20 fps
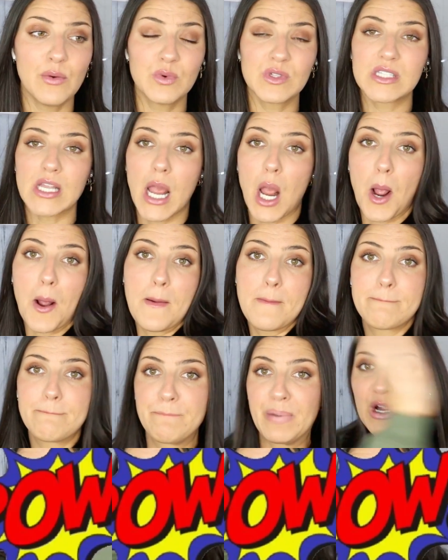It was like,
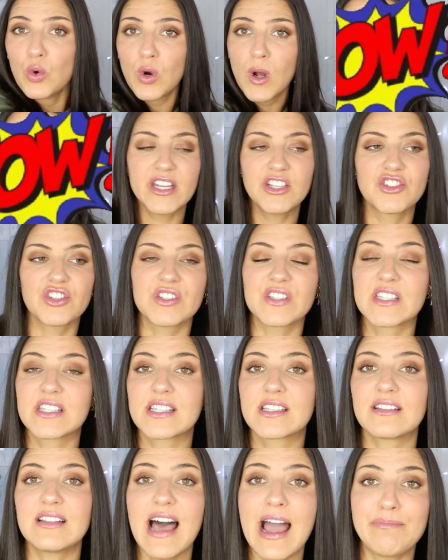it just
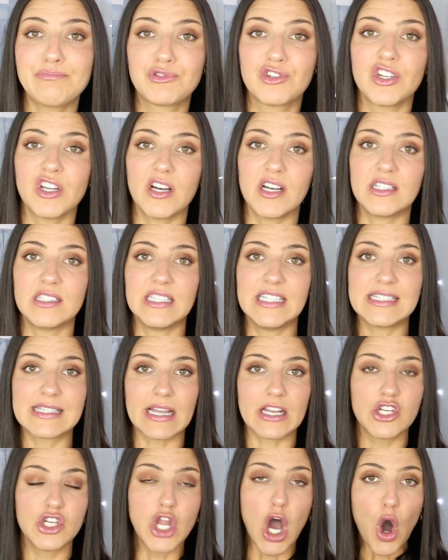slapped you. He's
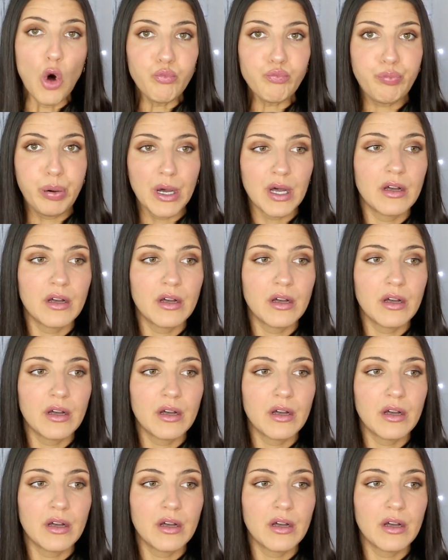like, nope,